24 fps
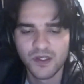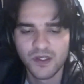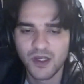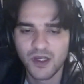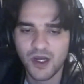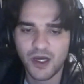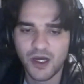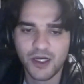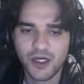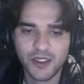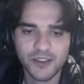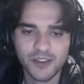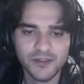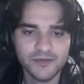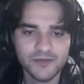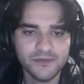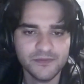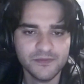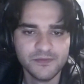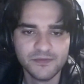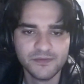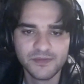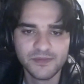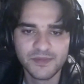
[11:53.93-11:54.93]

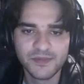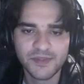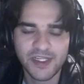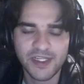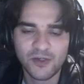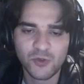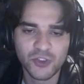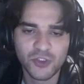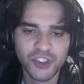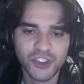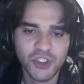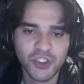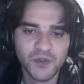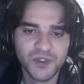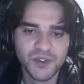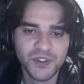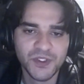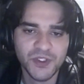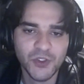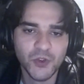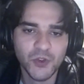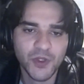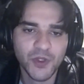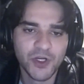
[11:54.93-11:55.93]
They don't really know what to
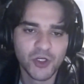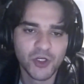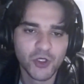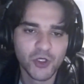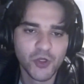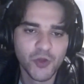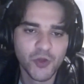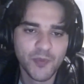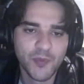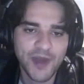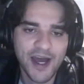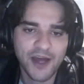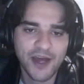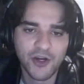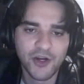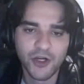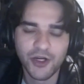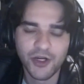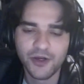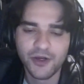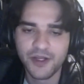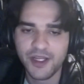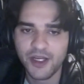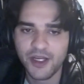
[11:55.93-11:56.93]
do. They don't know the
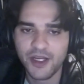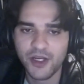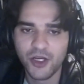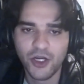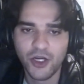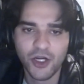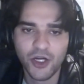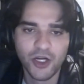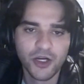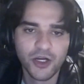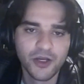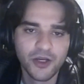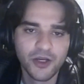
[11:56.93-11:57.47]
pattern. Here.